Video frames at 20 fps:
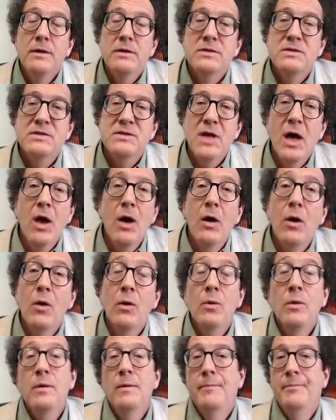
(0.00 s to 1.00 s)

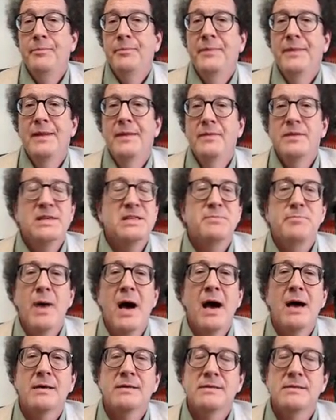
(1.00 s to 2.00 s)
So this
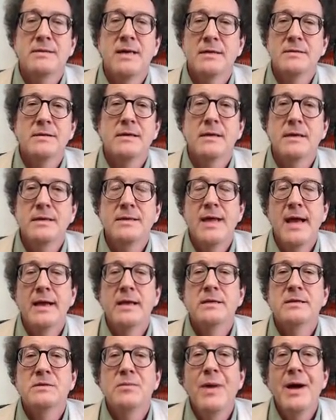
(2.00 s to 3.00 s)
box doesn't contain
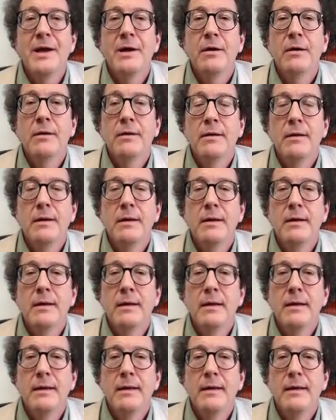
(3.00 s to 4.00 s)
a sweater.
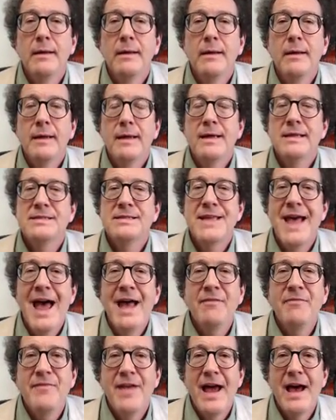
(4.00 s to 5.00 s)
Is
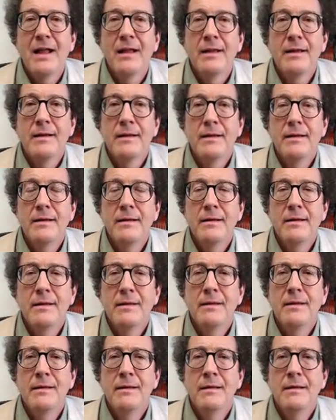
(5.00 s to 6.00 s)
that valid?
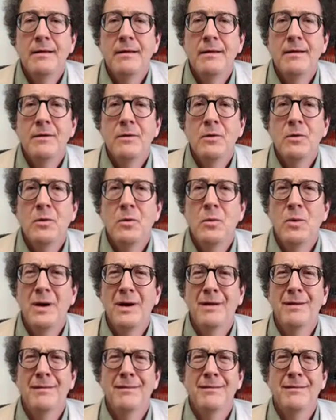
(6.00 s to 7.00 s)

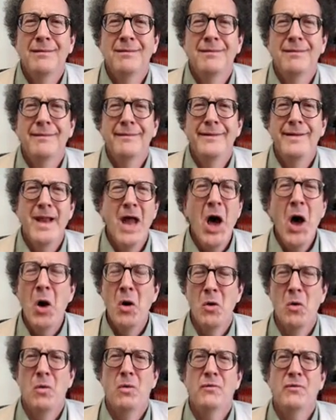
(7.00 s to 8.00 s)
Well,
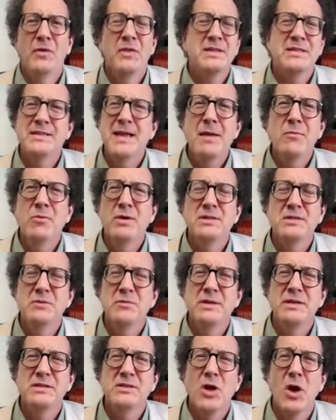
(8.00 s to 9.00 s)
no, for the same reason
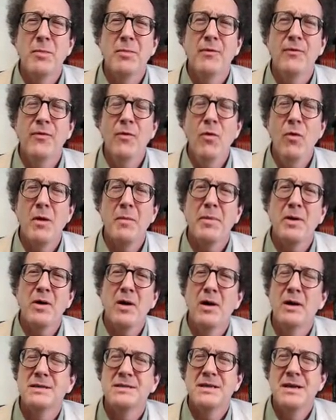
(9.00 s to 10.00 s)
we saw before,
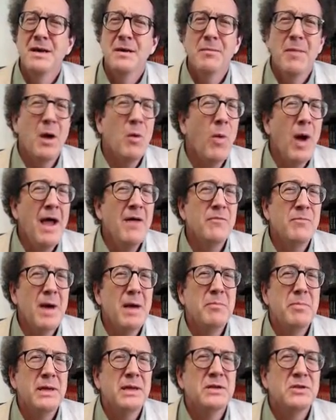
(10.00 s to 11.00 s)
because my wife
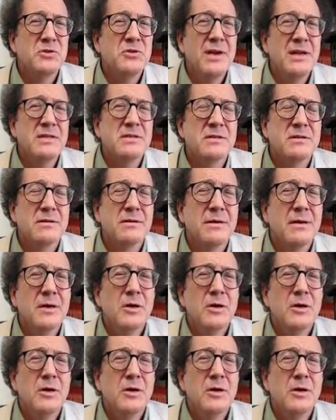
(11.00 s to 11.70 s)
might be a trickster